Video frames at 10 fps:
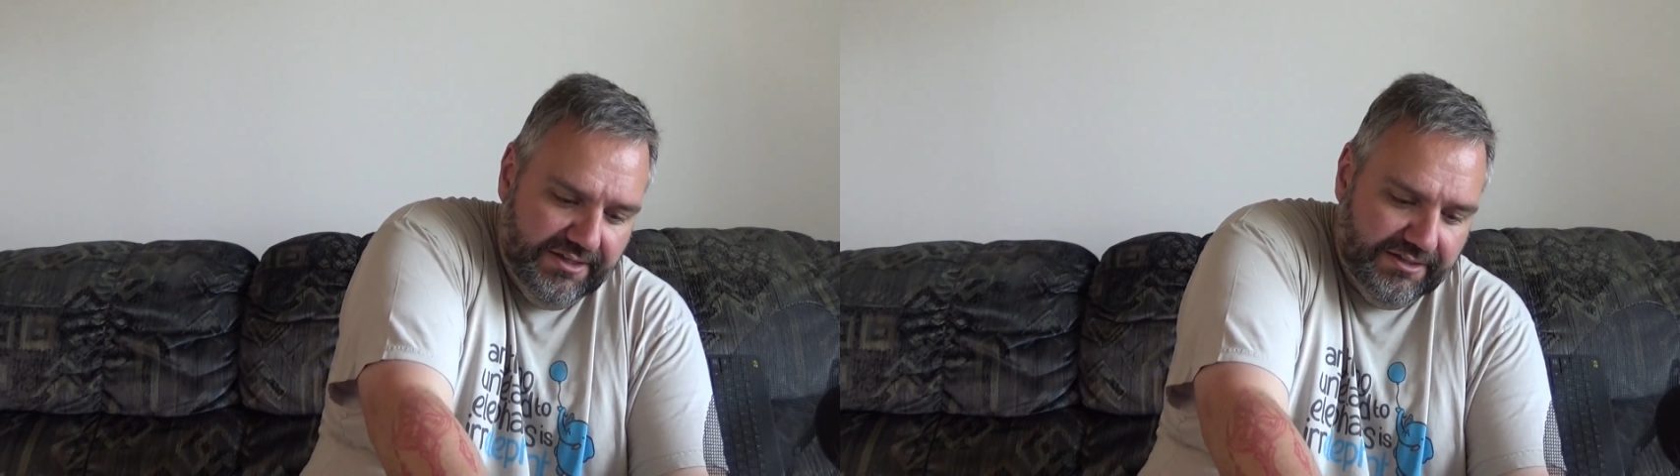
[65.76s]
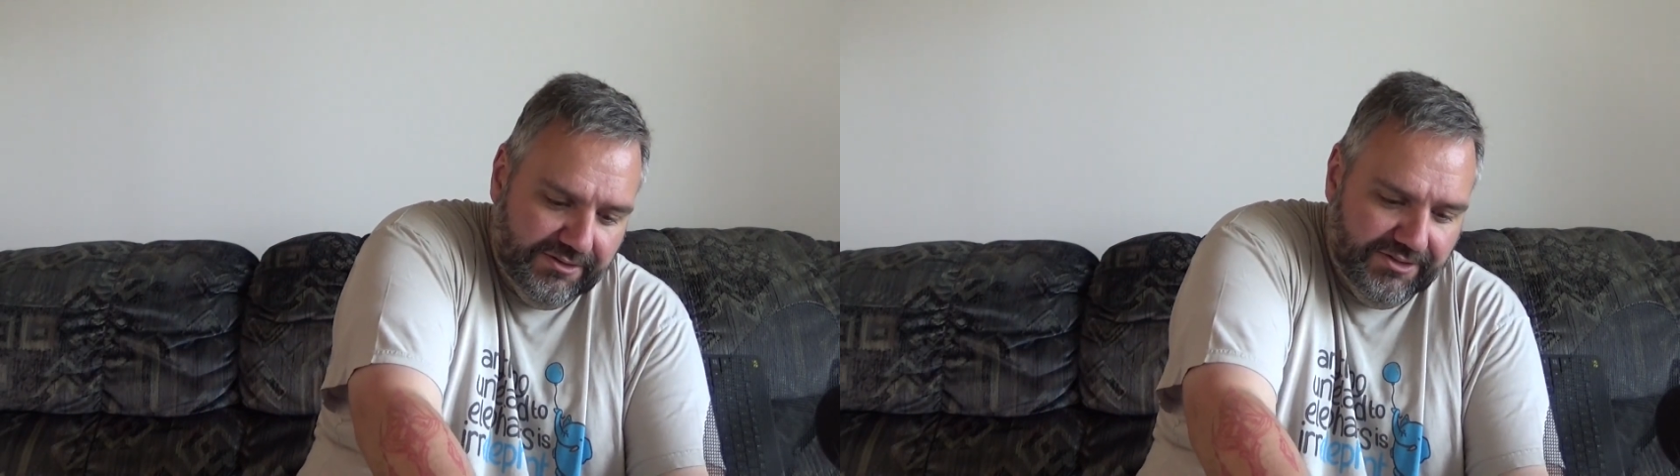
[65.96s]

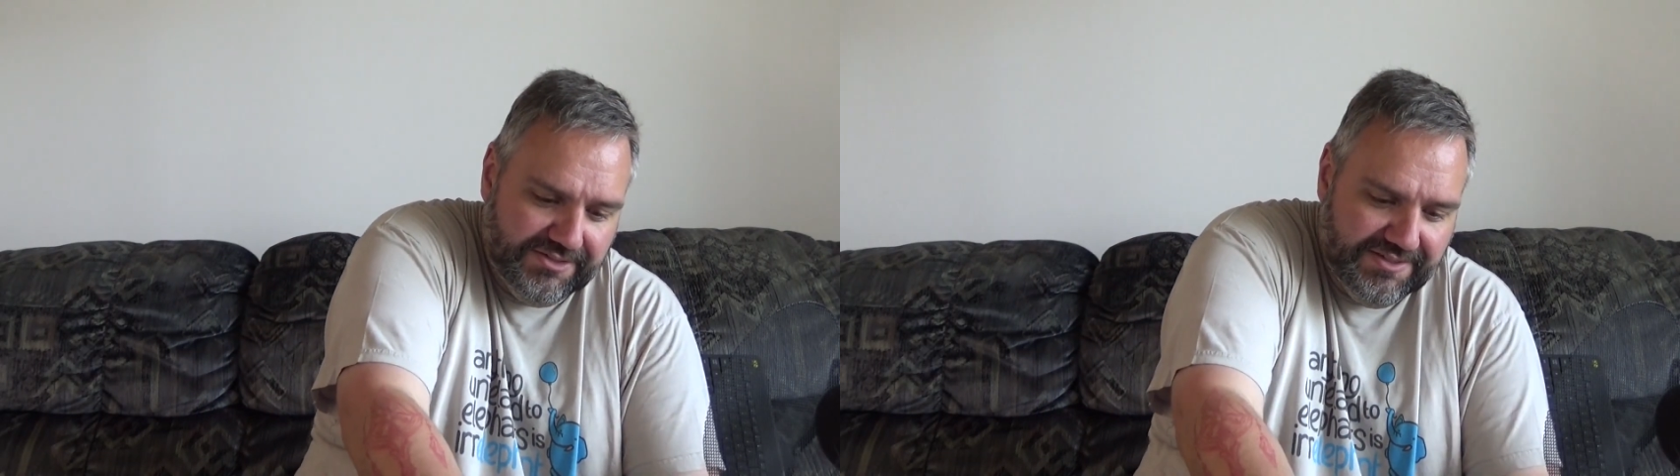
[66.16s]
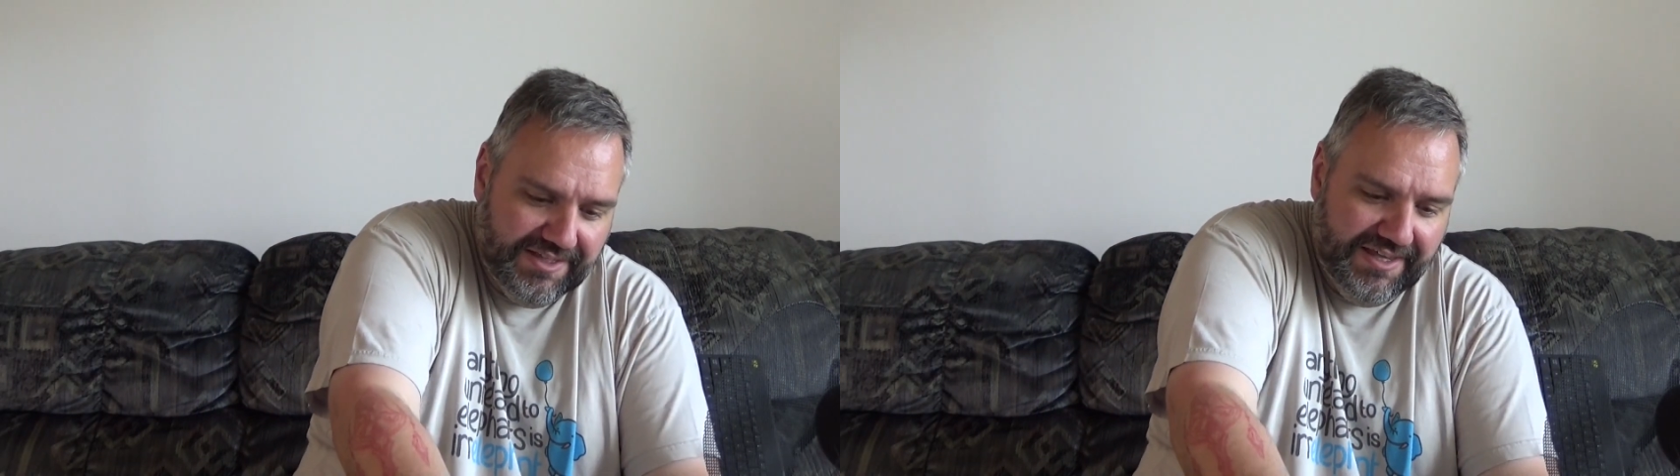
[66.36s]
It
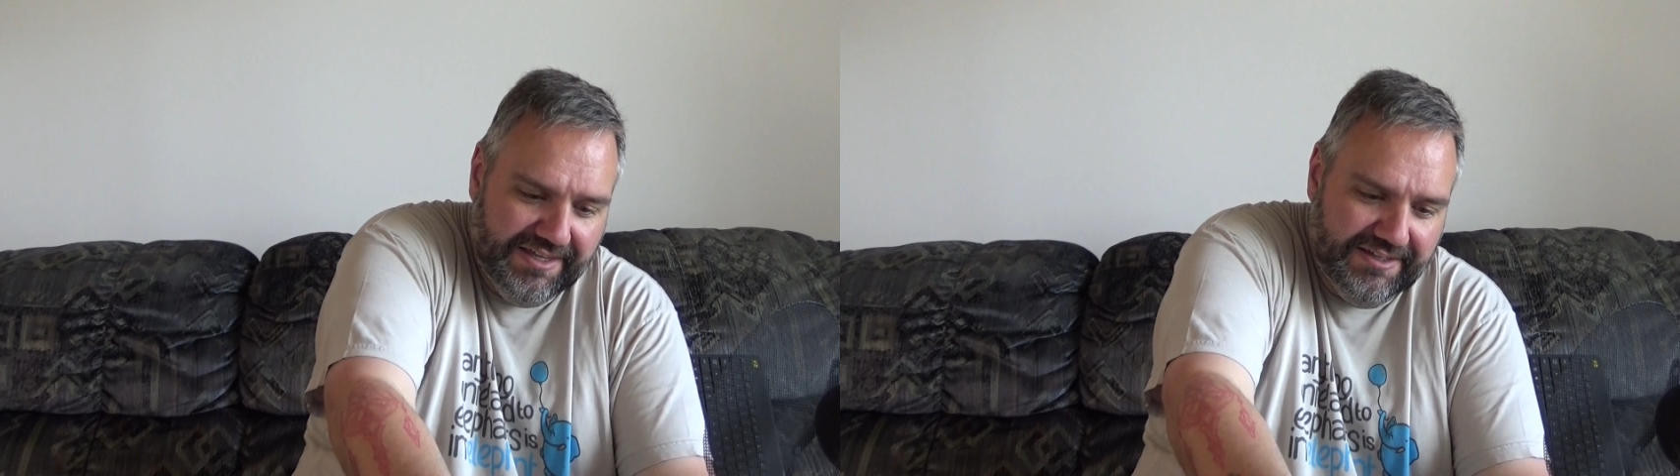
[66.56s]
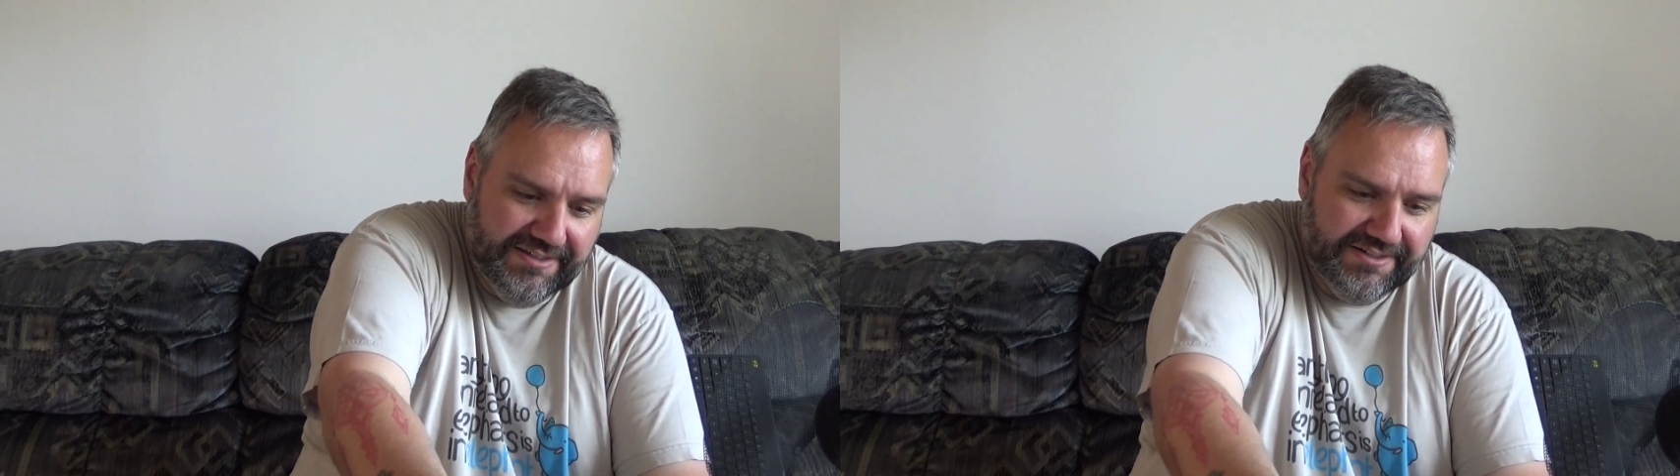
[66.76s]
looks
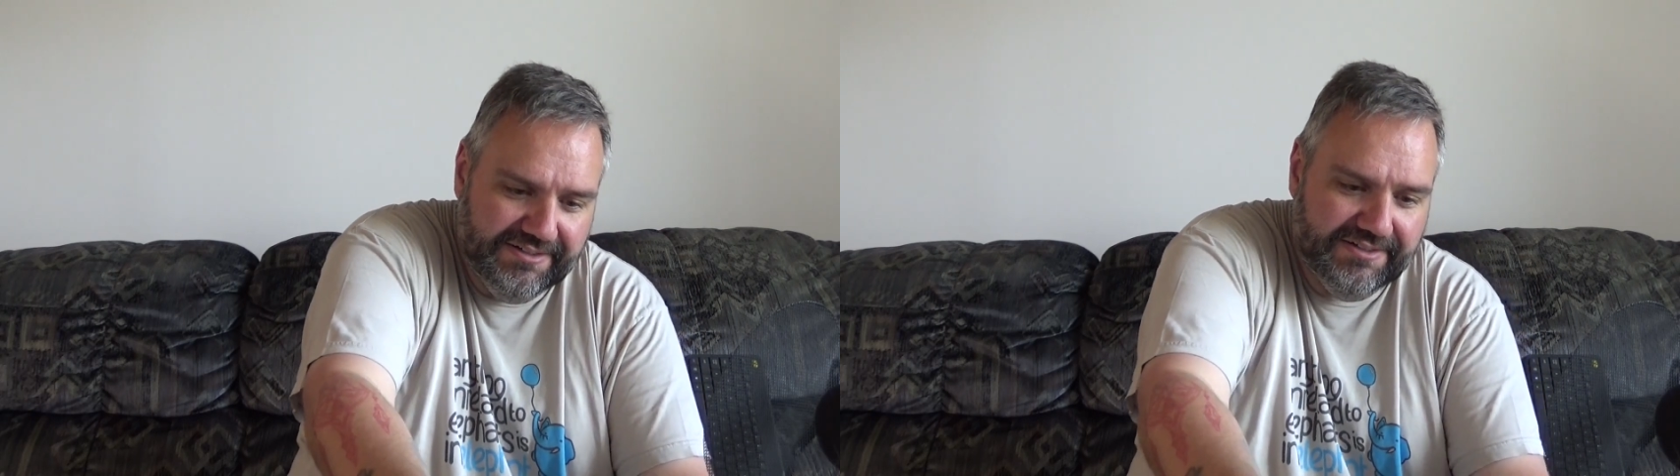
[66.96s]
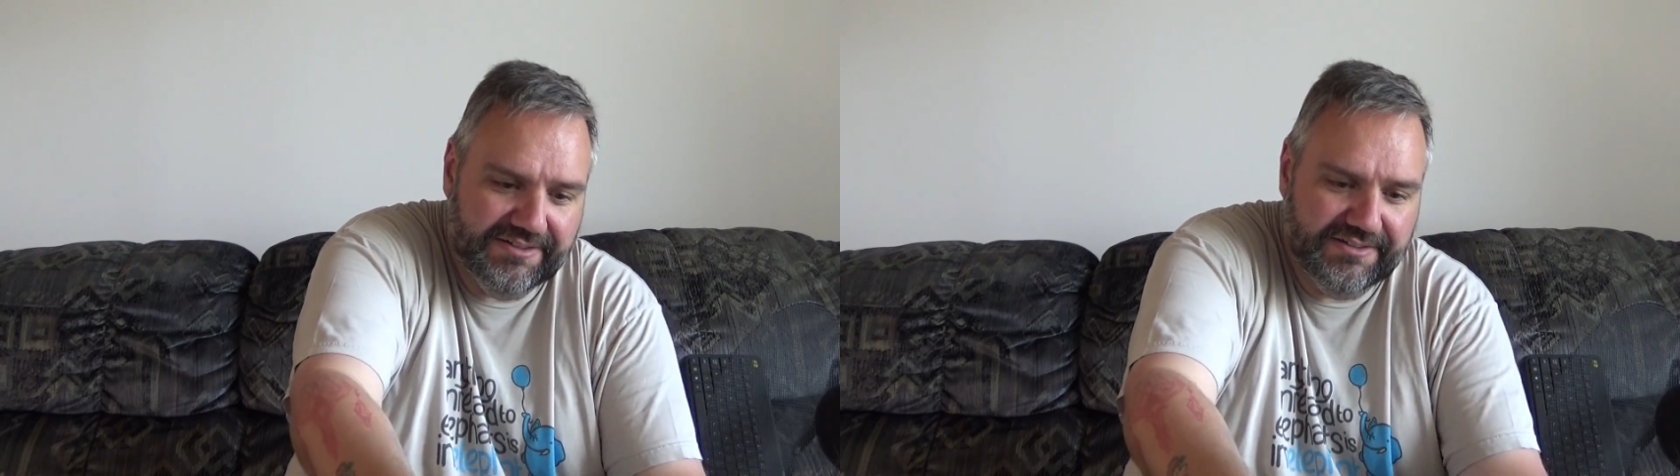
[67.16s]
like
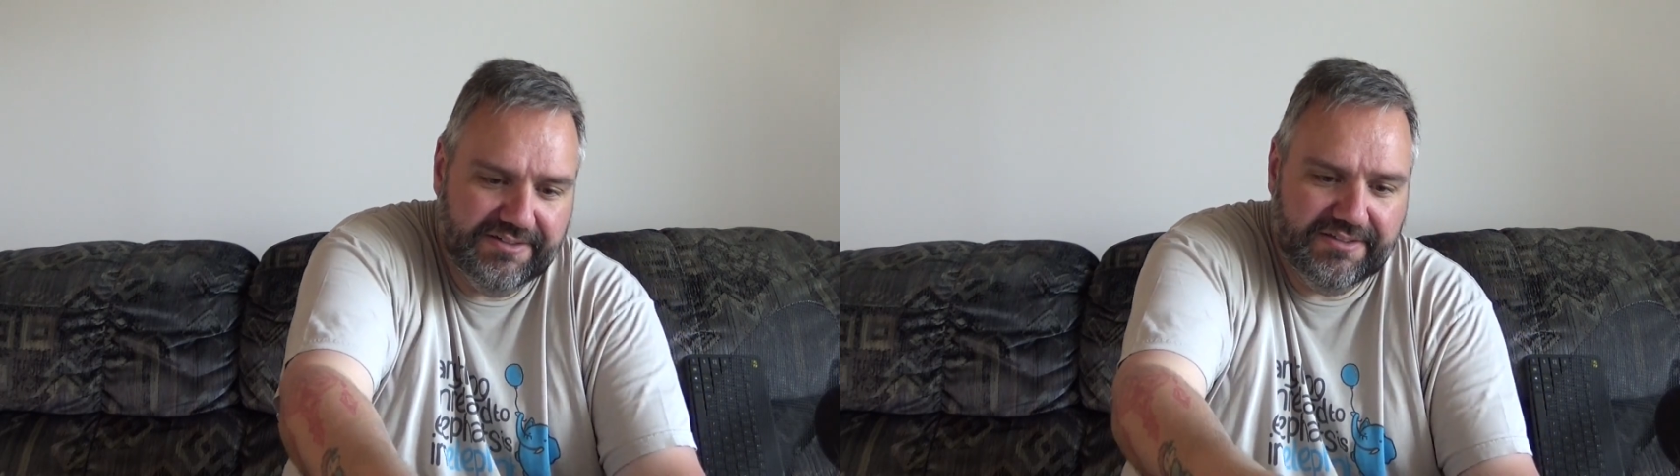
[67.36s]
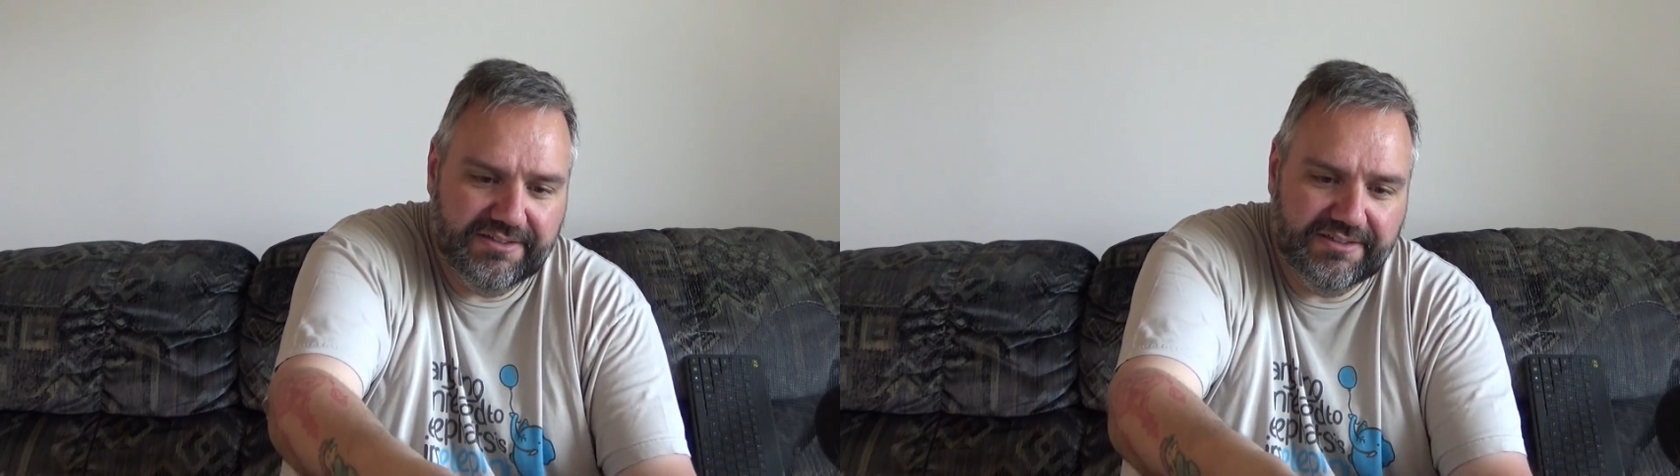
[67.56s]

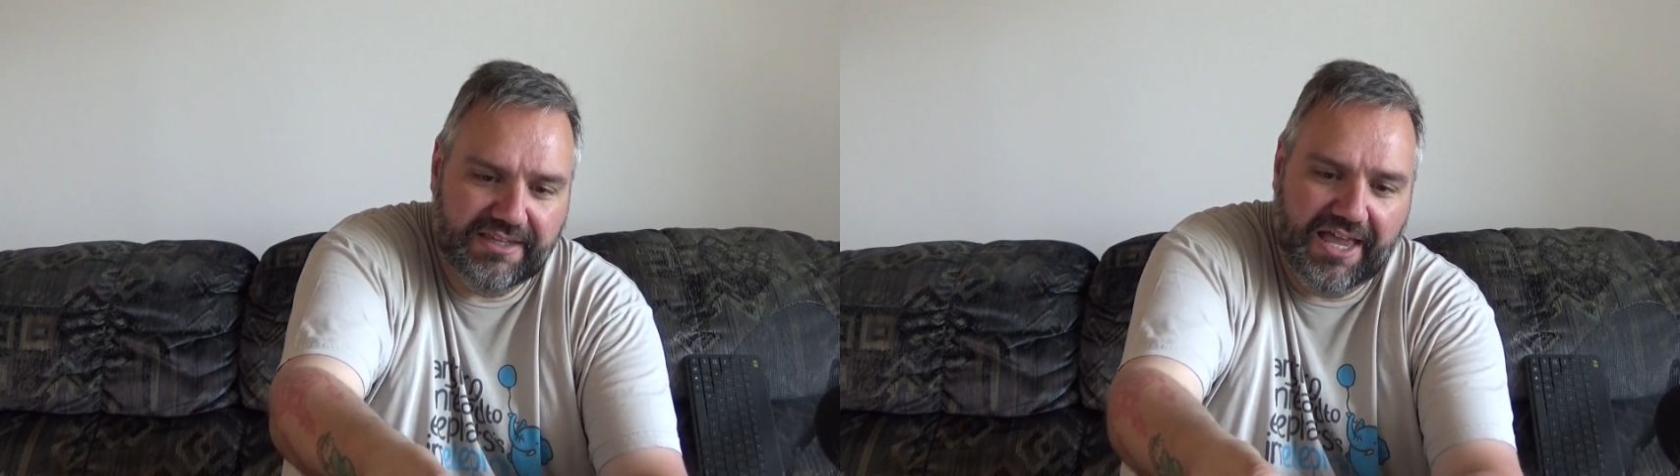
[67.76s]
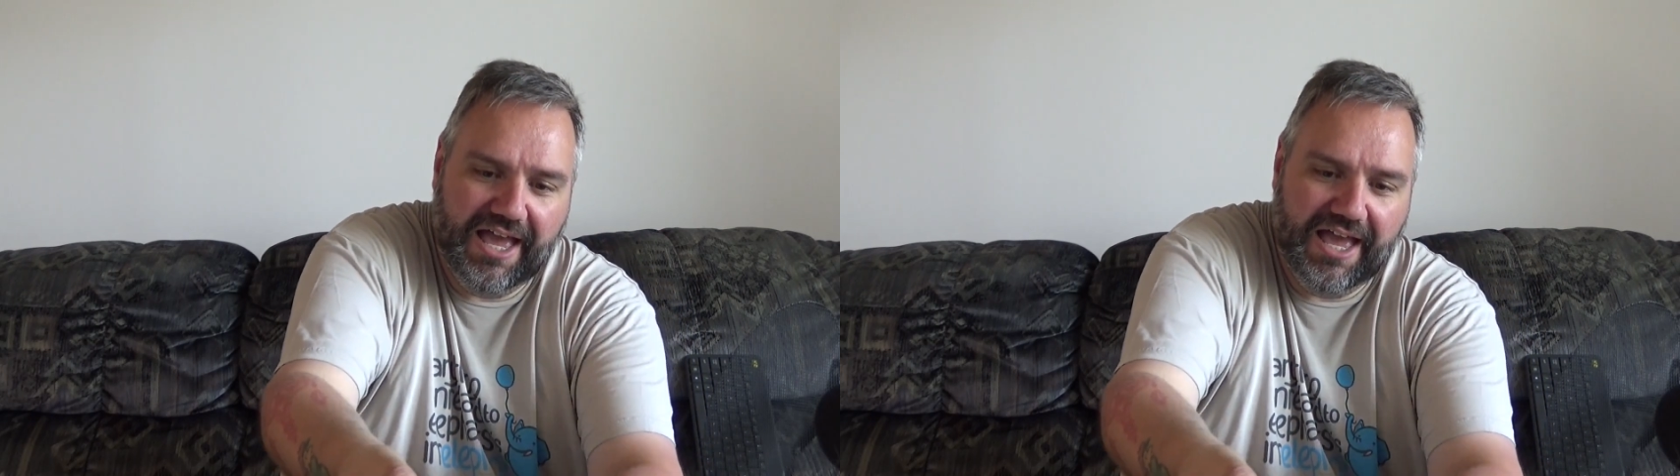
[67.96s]
they